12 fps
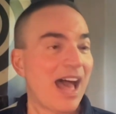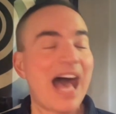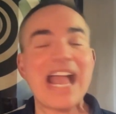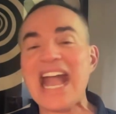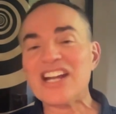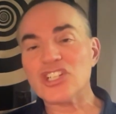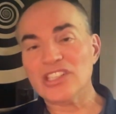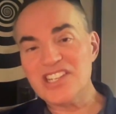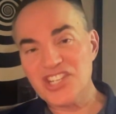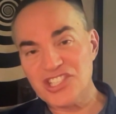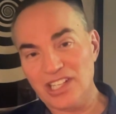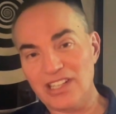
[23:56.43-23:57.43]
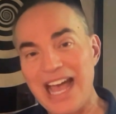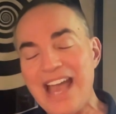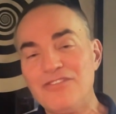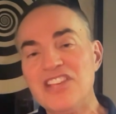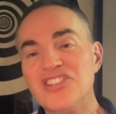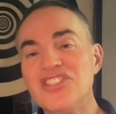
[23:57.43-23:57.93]
I actually still
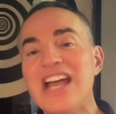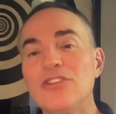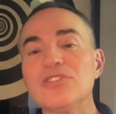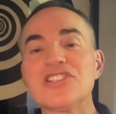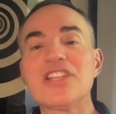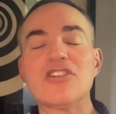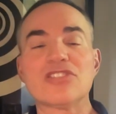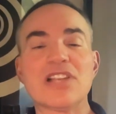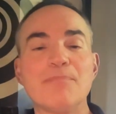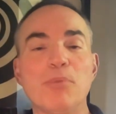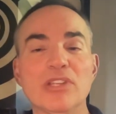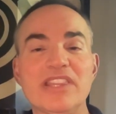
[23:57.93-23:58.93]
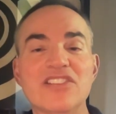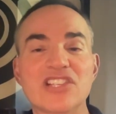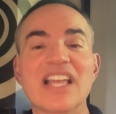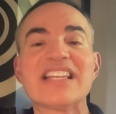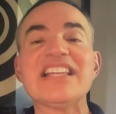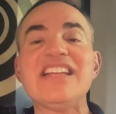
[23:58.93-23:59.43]
have this downstairs. I bought this
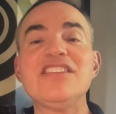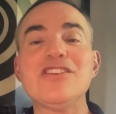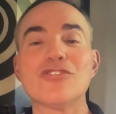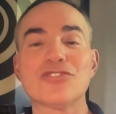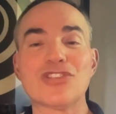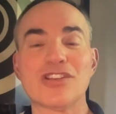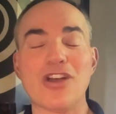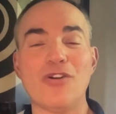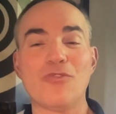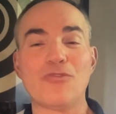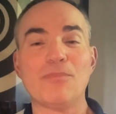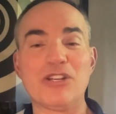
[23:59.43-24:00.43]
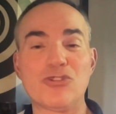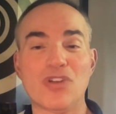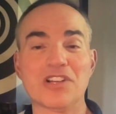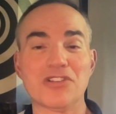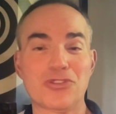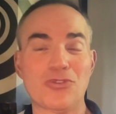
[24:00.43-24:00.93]
like 10 years ago from a
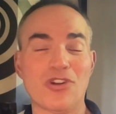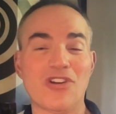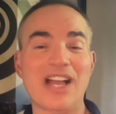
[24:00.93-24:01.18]
drugstore.